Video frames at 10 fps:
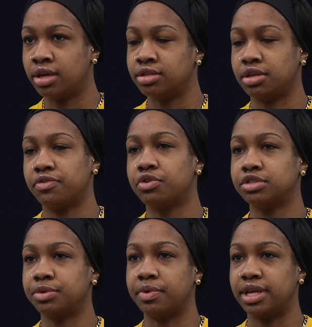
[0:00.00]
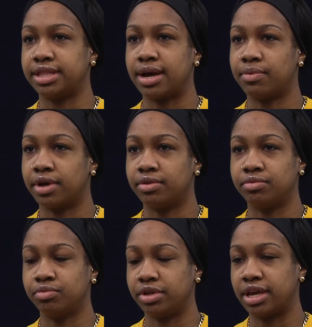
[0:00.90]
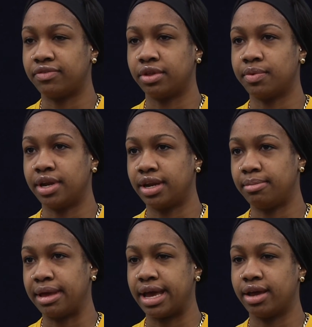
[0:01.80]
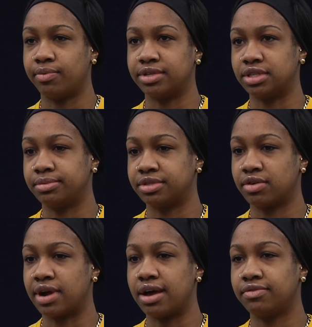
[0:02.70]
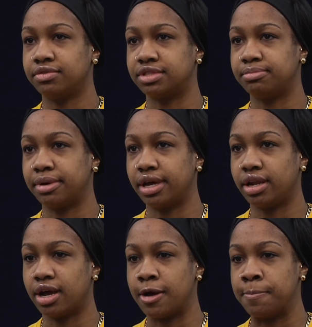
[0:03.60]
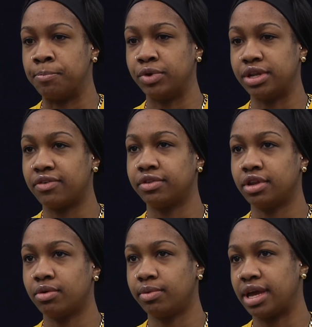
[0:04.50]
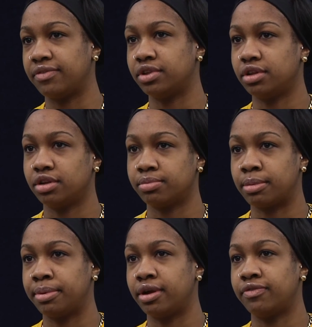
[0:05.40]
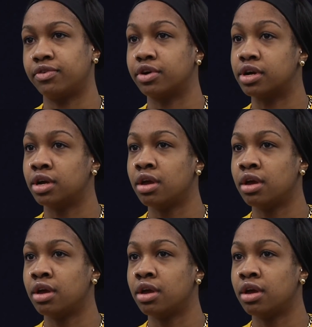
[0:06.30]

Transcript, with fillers: So of course we wanted that one. We definitely wanted it bad. West is our rivals, but um, we definitely know what we have to do to prepare for